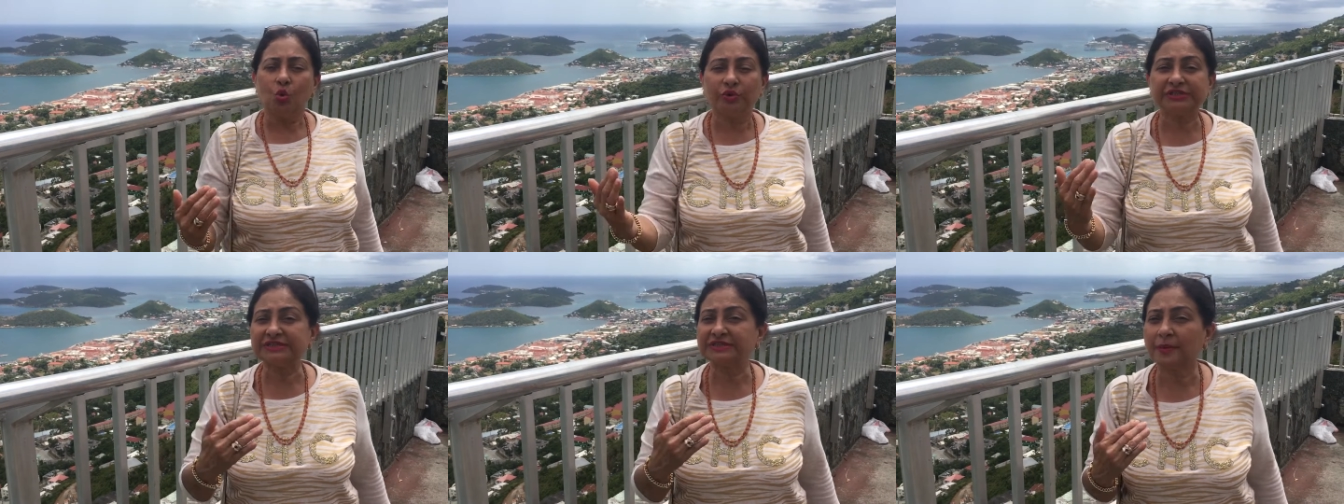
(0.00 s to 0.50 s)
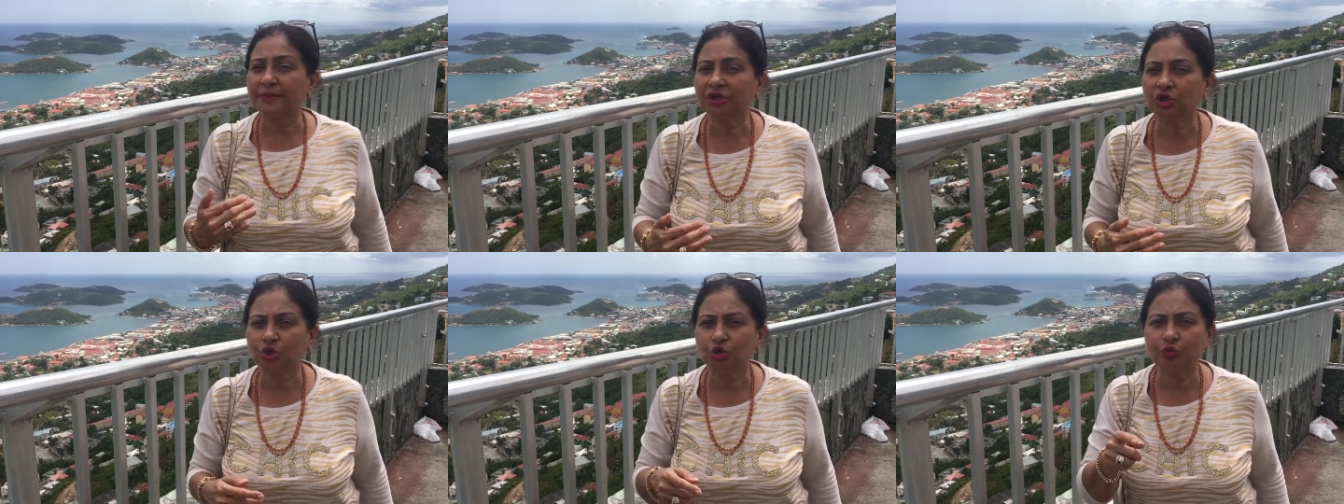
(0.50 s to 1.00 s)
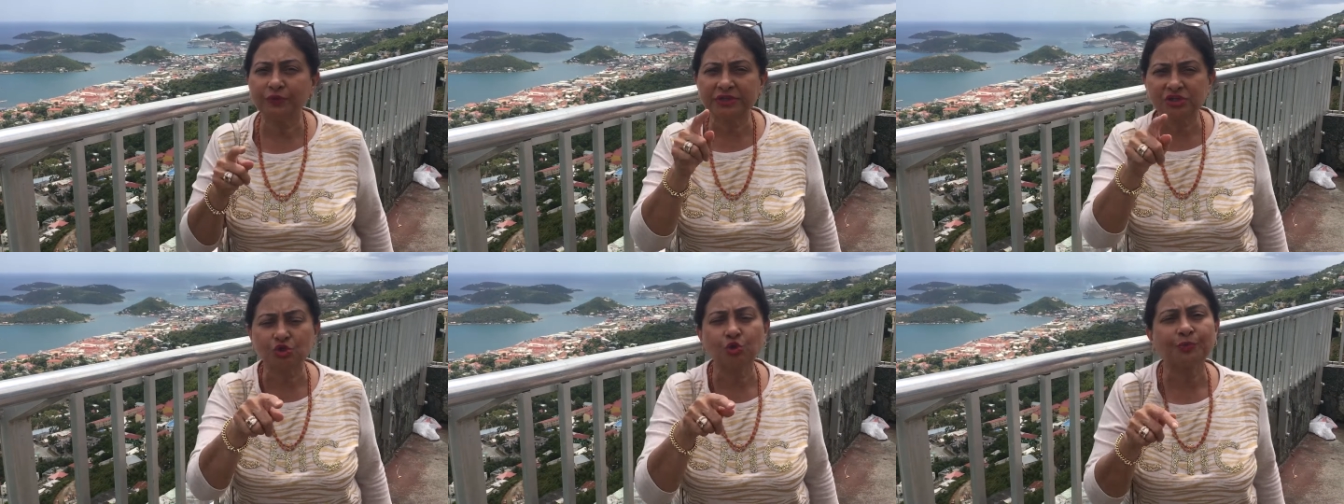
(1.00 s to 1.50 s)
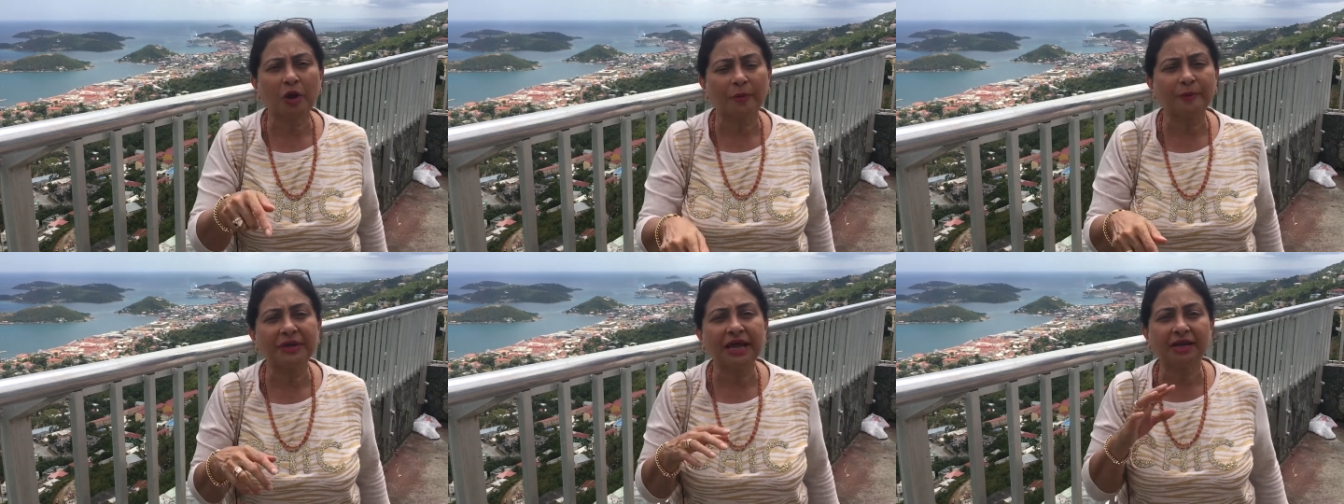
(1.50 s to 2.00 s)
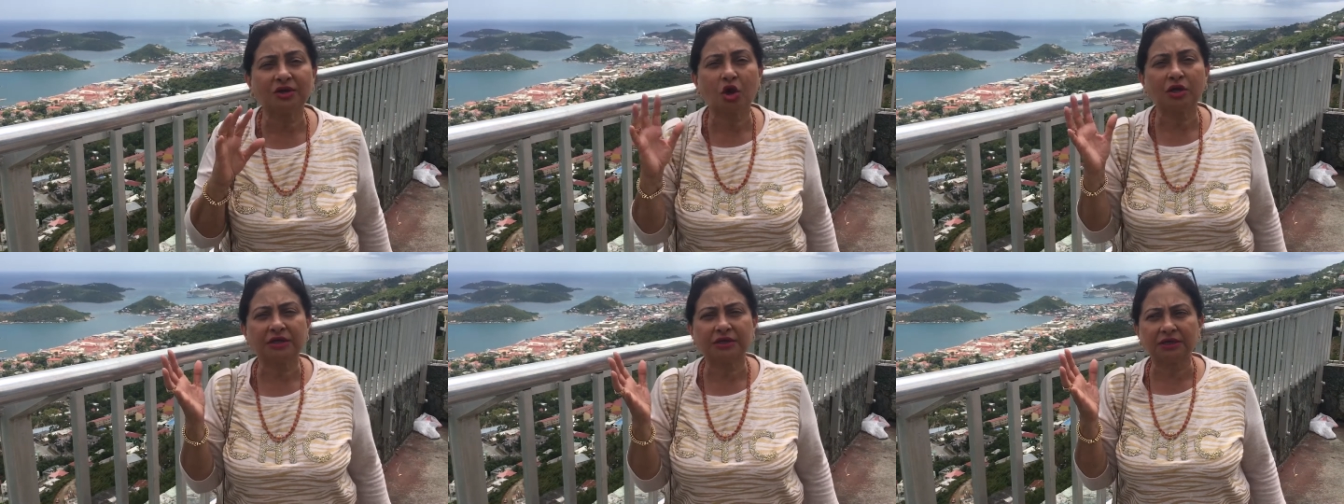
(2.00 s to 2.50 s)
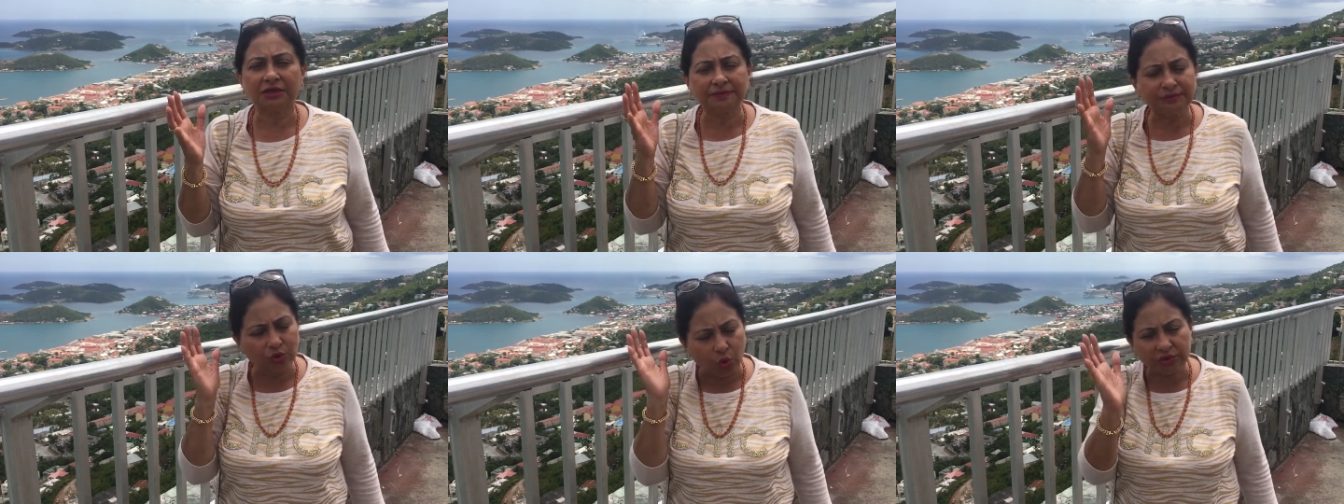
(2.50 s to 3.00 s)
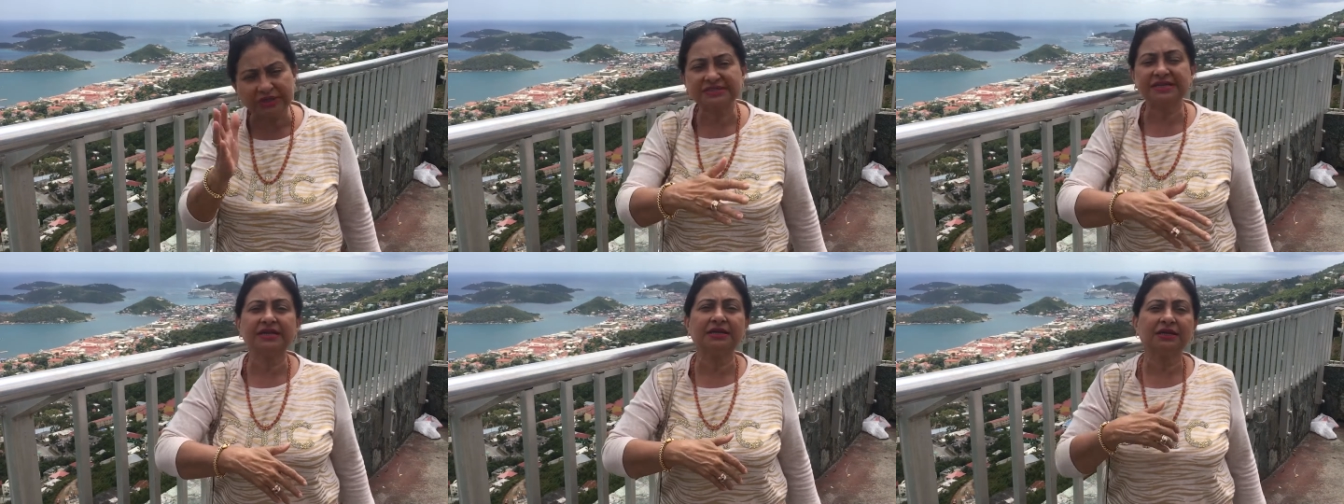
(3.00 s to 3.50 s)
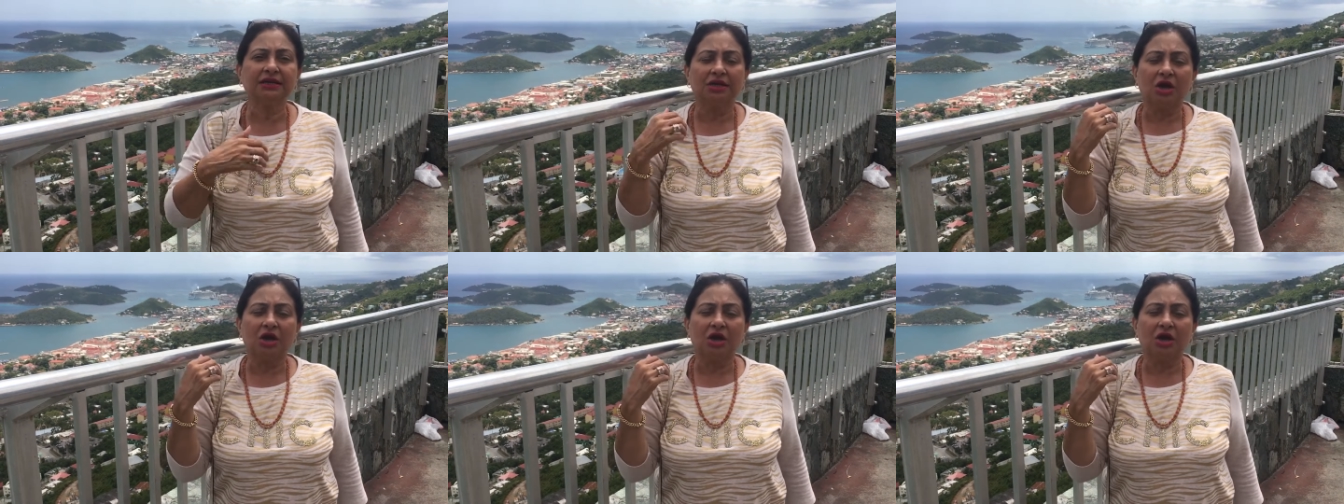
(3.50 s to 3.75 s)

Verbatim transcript: which is coming to you which you probably are not um, noticing